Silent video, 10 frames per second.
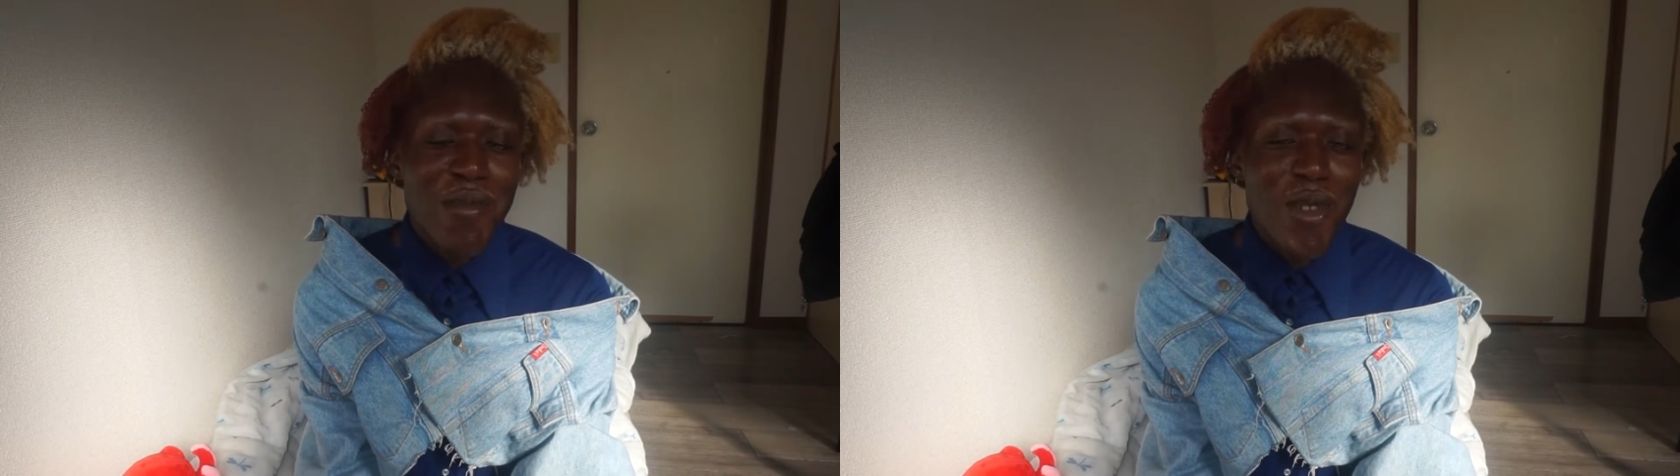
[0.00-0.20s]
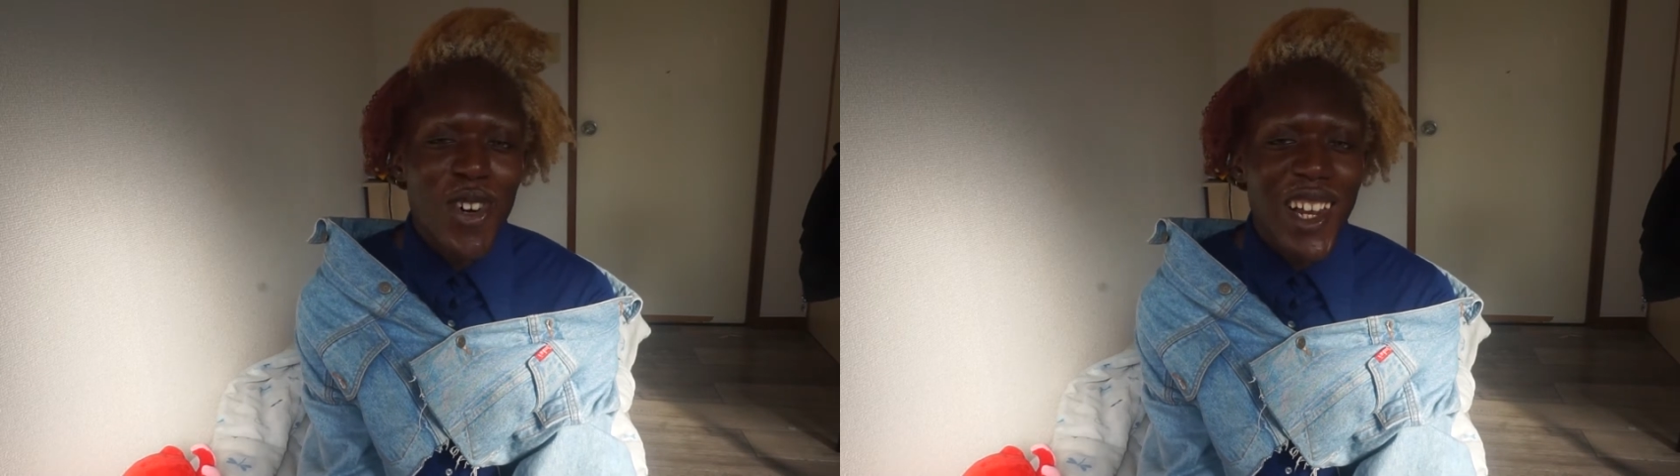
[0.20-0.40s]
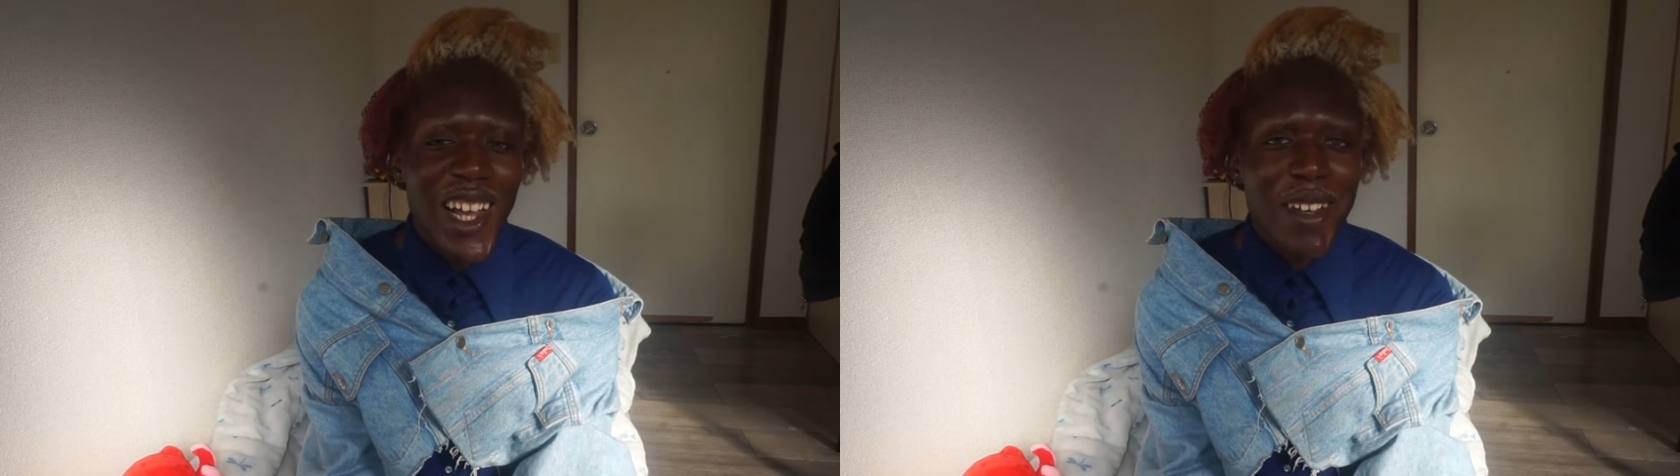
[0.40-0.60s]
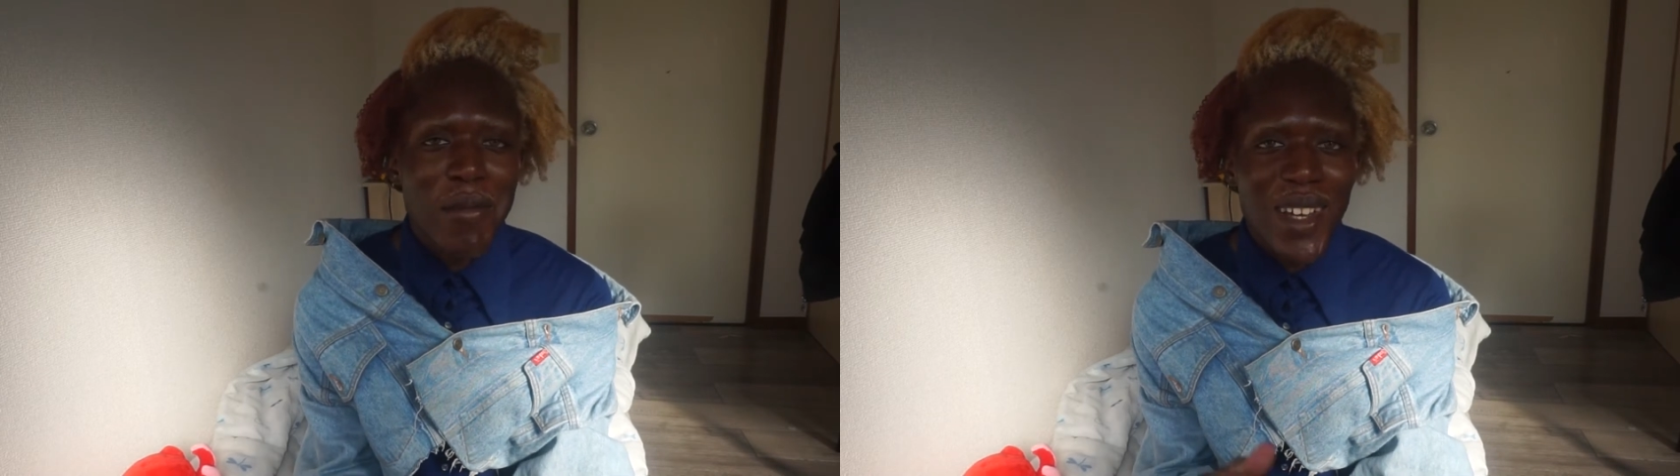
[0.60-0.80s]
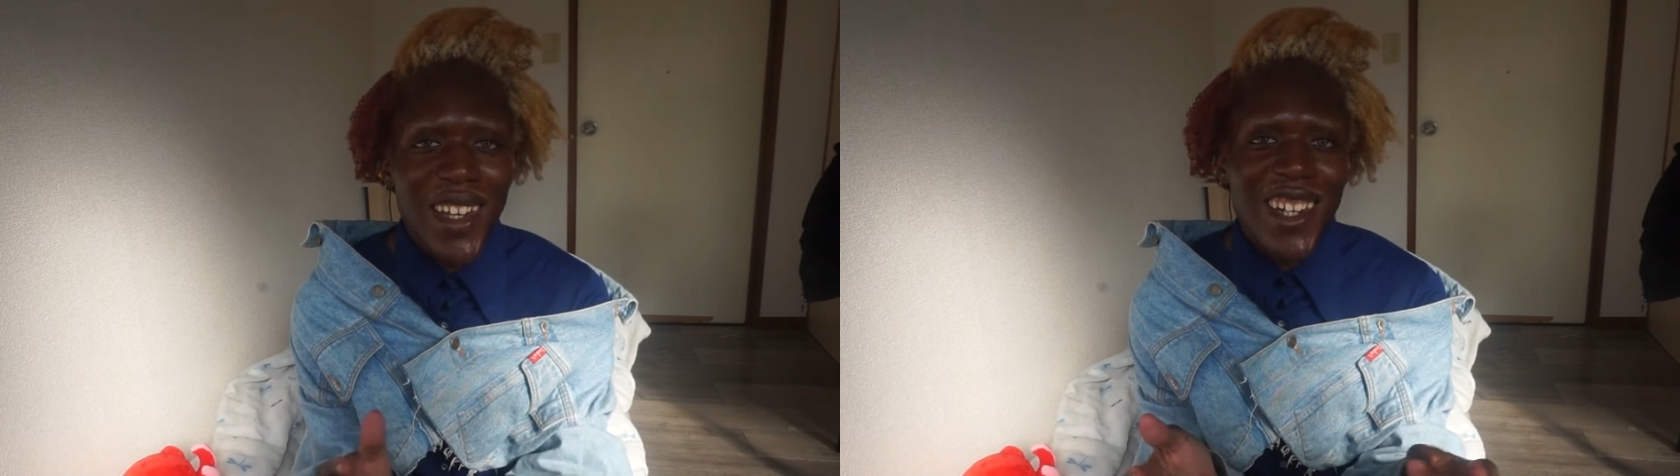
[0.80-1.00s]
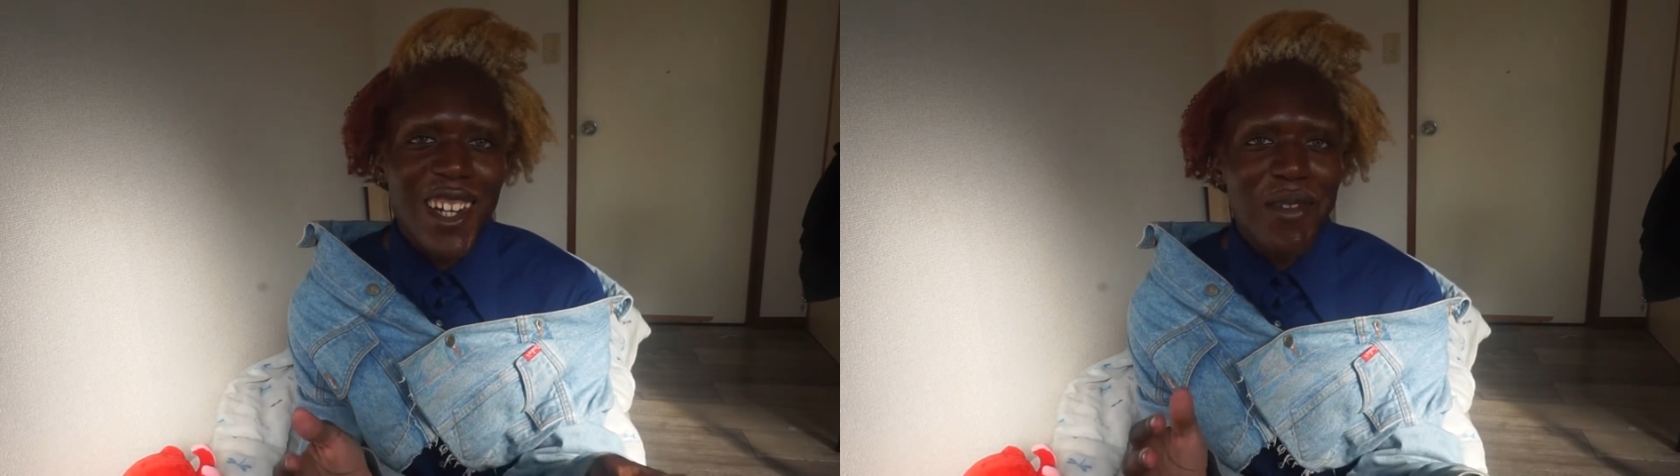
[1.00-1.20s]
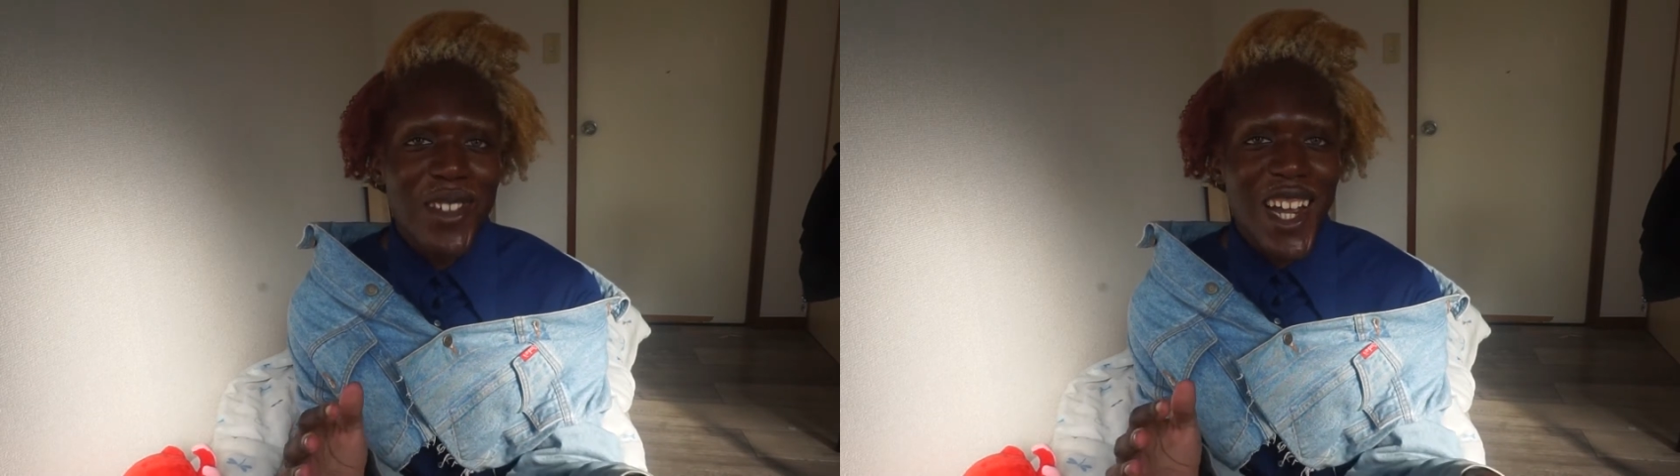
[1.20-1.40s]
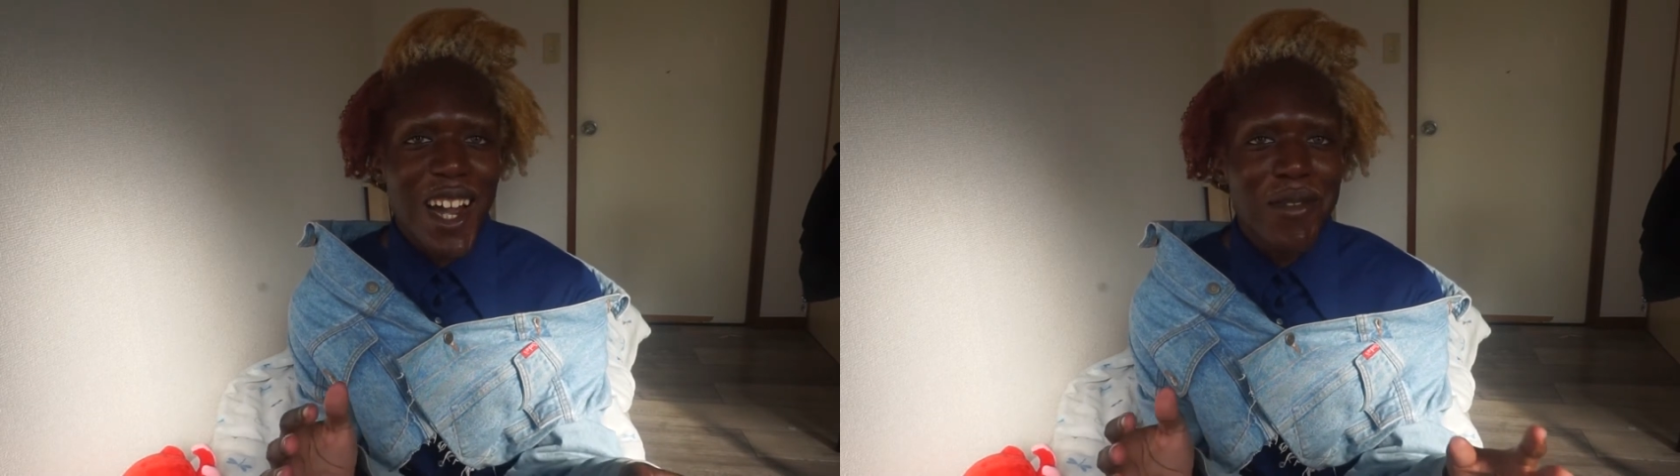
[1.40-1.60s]
More like beginning of
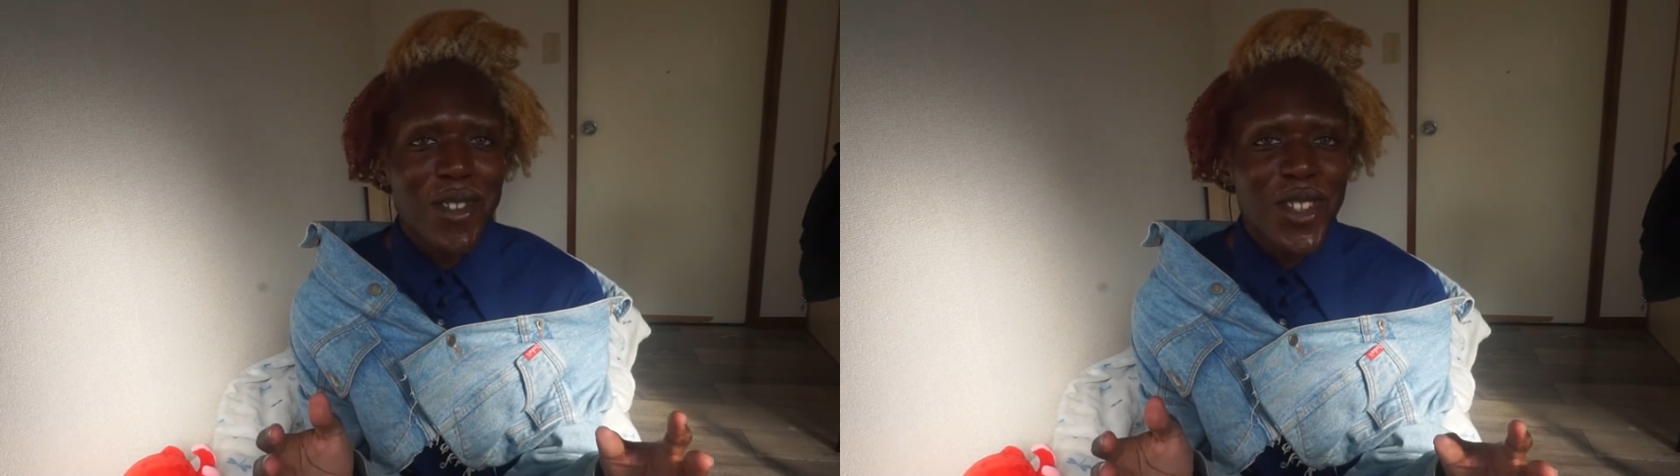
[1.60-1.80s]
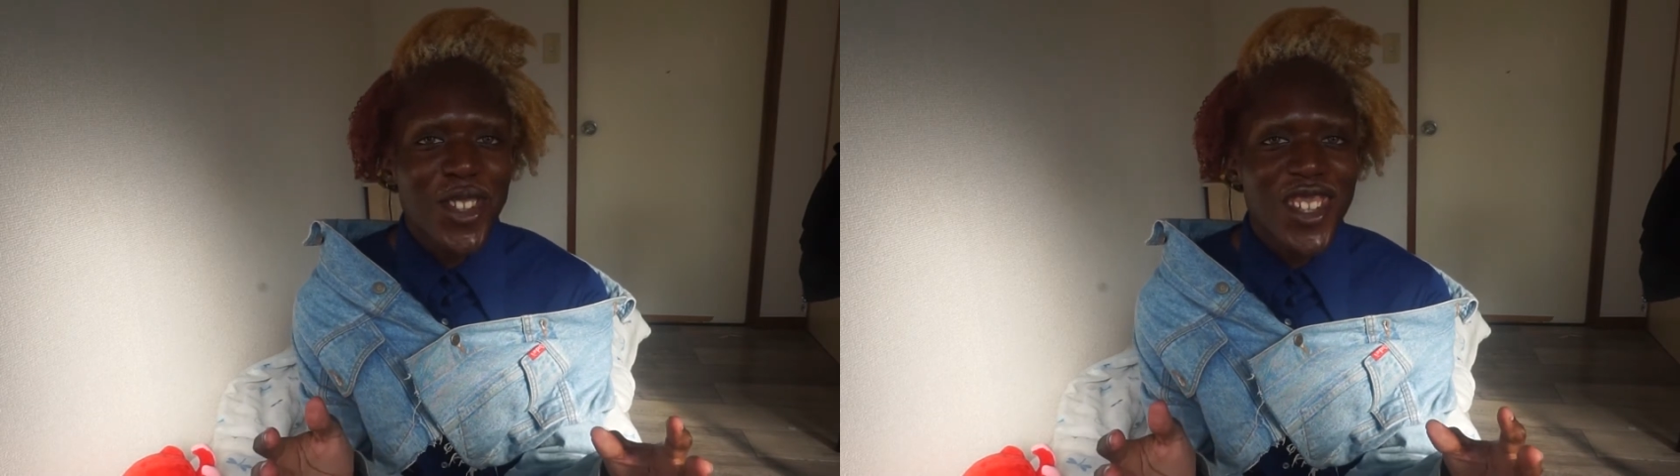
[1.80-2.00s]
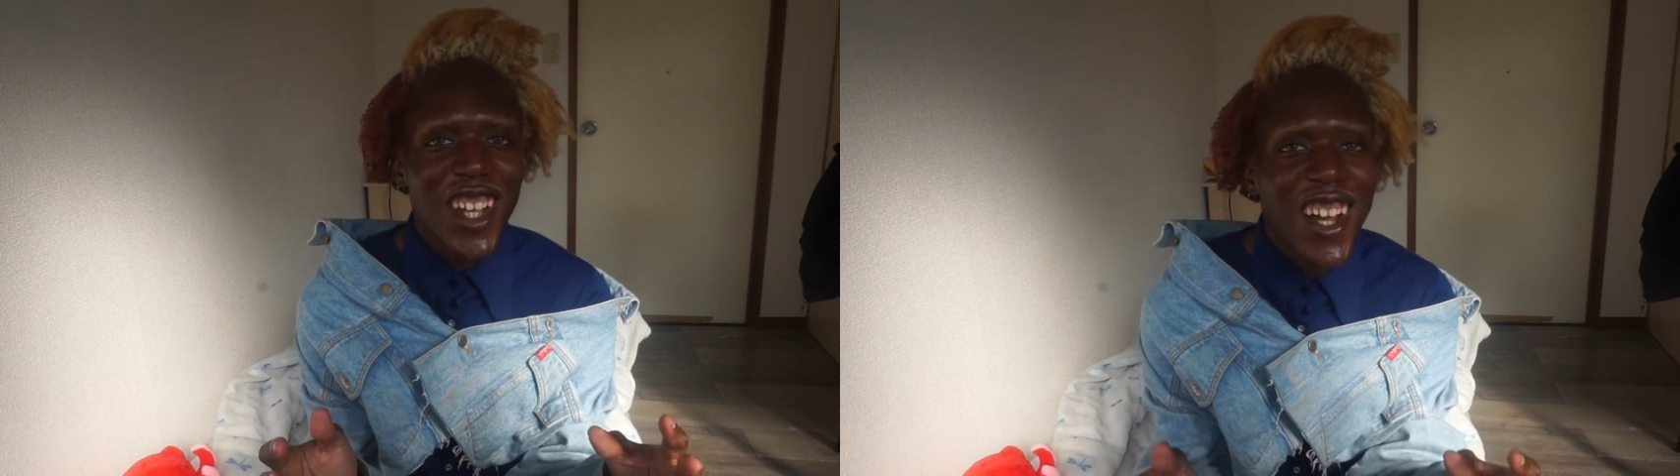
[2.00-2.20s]
the afternoon.